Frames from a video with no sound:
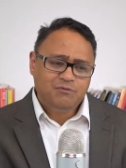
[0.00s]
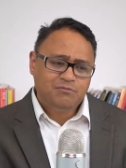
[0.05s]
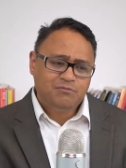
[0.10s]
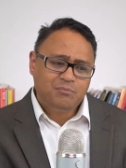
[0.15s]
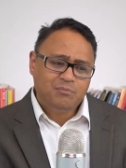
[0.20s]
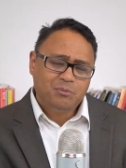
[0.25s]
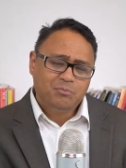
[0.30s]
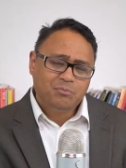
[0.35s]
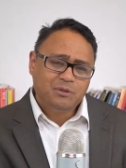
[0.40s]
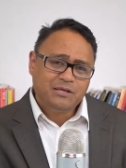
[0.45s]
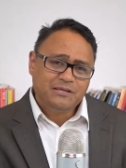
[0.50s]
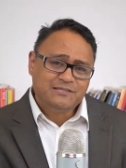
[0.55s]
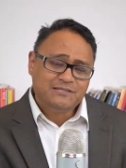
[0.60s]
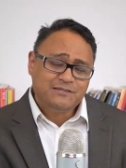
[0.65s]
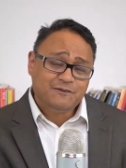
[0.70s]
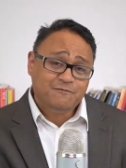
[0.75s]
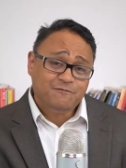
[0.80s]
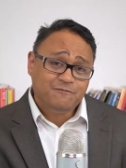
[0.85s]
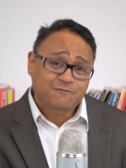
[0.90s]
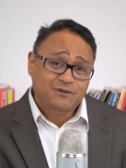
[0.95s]
place of
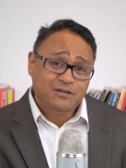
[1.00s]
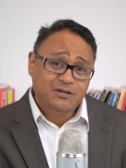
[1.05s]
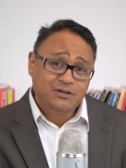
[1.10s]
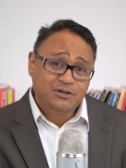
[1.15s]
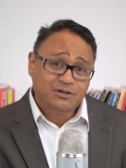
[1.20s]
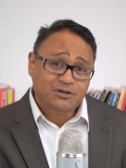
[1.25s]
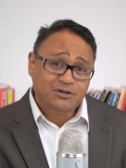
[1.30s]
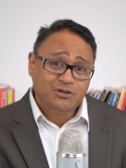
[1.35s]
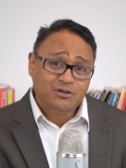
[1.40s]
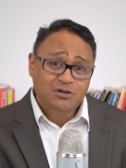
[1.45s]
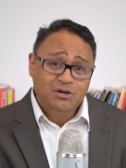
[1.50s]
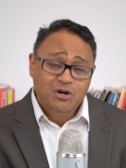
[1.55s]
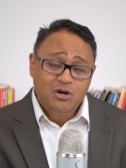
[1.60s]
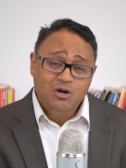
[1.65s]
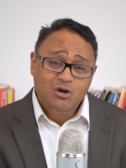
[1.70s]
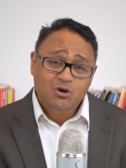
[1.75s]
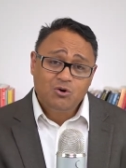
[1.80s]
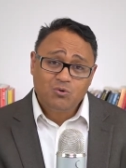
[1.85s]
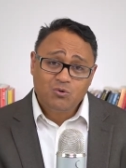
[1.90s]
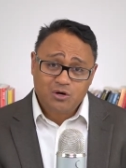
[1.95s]
fear,
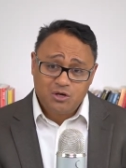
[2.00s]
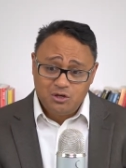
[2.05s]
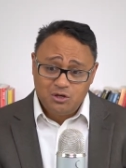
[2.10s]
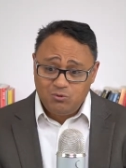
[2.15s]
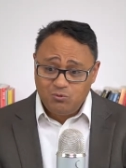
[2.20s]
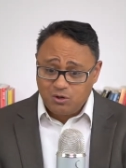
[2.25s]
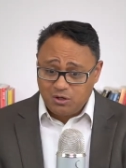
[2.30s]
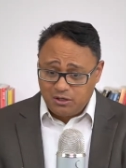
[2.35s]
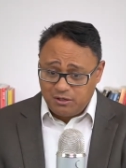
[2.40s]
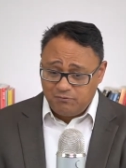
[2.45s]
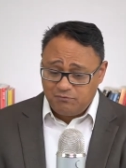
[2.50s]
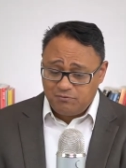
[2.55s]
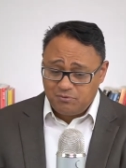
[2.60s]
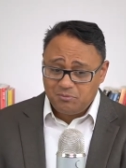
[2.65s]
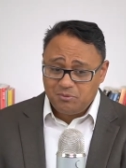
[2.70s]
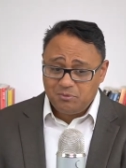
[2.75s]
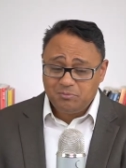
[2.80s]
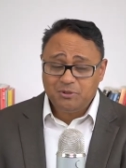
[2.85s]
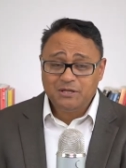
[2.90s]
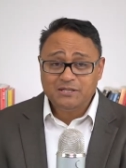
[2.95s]
or are you working from a
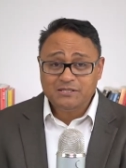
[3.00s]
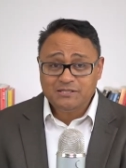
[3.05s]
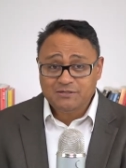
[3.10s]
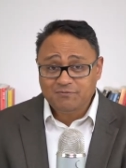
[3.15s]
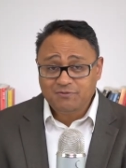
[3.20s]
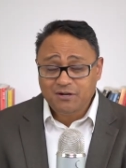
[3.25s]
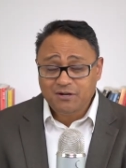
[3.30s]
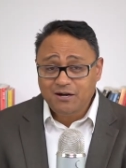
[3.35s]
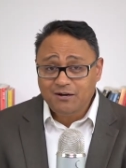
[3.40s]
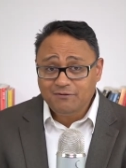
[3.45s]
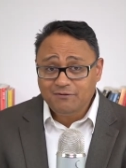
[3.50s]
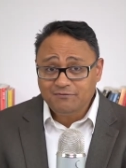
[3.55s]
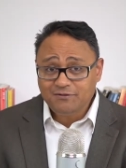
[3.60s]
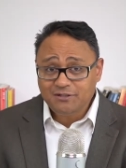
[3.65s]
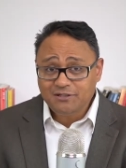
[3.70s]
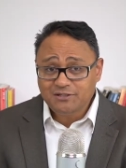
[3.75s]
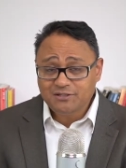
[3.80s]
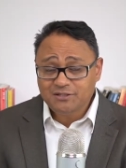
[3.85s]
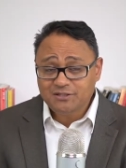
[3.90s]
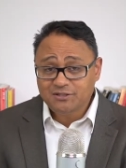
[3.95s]
place of
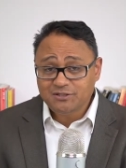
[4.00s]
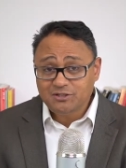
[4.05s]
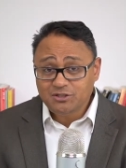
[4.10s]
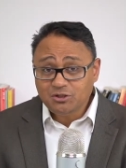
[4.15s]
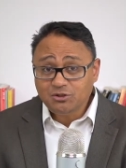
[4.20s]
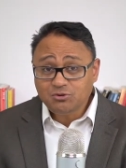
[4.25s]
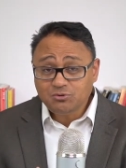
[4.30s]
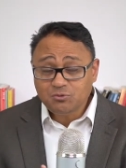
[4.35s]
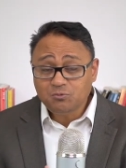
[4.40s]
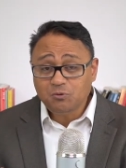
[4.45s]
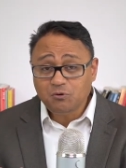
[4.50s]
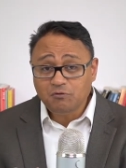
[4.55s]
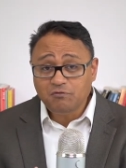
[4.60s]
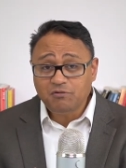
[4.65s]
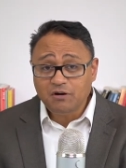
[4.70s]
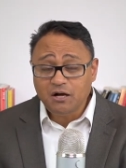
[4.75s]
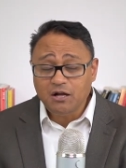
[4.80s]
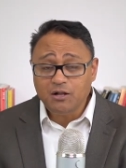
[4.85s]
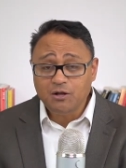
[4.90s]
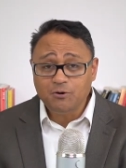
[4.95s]
confidence? Because children will
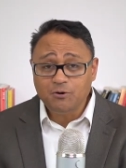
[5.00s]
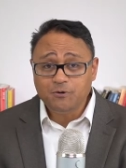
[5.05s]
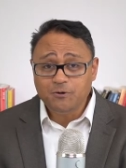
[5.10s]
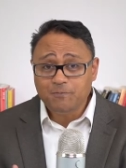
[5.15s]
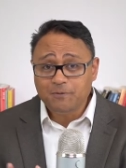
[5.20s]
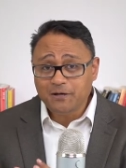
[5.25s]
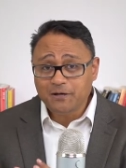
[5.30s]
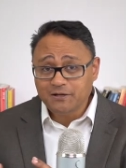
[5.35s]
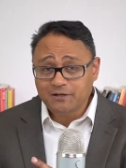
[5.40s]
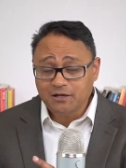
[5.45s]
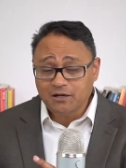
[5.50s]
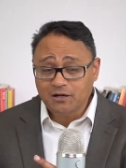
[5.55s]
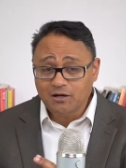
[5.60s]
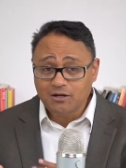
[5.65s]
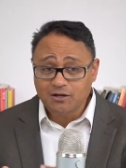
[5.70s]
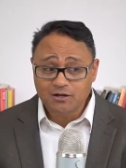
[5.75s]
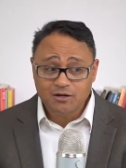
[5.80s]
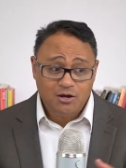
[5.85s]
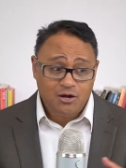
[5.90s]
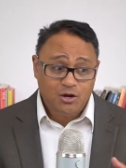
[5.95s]
follow depending on
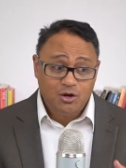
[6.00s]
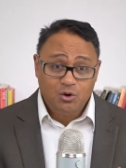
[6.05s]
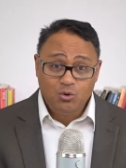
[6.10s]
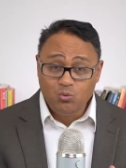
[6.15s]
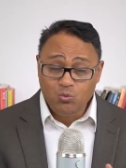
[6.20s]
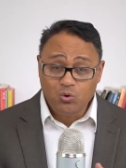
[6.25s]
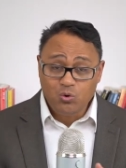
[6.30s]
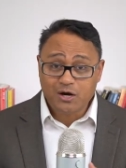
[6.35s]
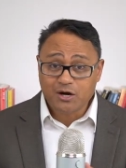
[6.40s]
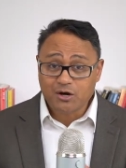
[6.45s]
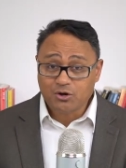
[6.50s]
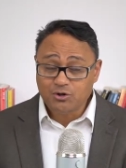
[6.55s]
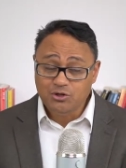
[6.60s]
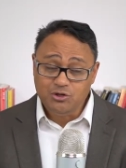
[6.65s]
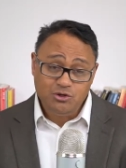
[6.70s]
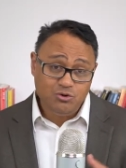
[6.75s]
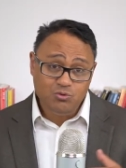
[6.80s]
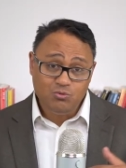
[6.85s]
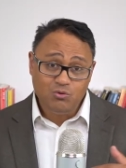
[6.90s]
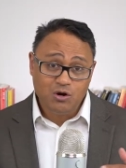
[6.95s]
where
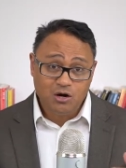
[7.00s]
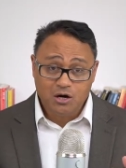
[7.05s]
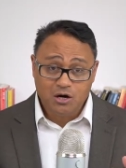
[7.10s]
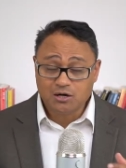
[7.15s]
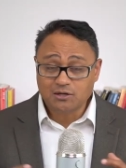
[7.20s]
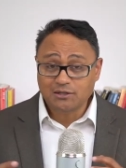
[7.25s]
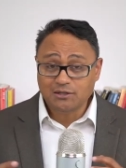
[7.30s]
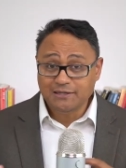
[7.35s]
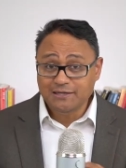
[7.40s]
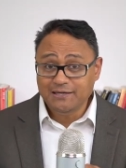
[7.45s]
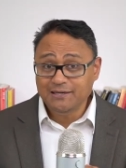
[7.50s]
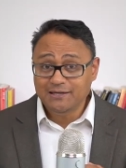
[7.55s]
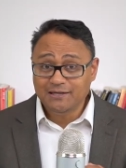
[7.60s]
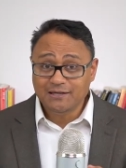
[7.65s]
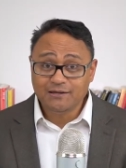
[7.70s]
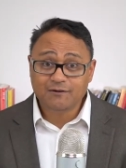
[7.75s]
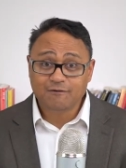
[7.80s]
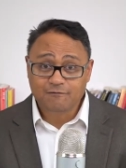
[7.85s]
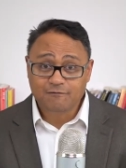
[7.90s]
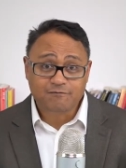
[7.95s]
you are leading
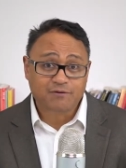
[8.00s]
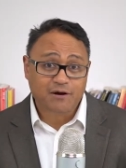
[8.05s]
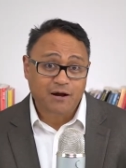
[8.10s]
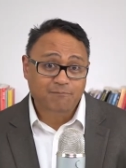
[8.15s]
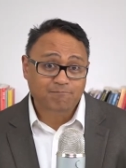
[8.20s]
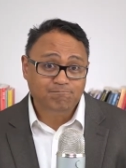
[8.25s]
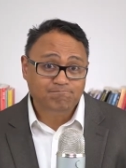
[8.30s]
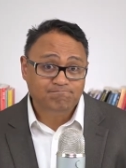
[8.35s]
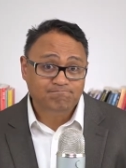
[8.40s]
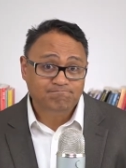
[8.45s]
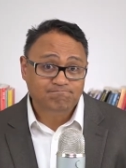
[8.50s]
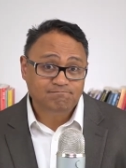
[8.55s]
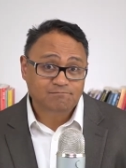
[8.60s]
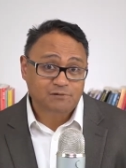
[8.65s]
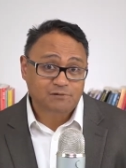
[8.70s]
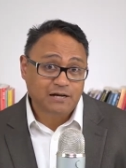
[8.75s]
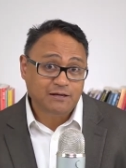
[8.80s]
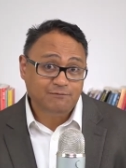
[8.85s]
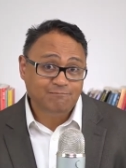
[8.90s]
from. Right?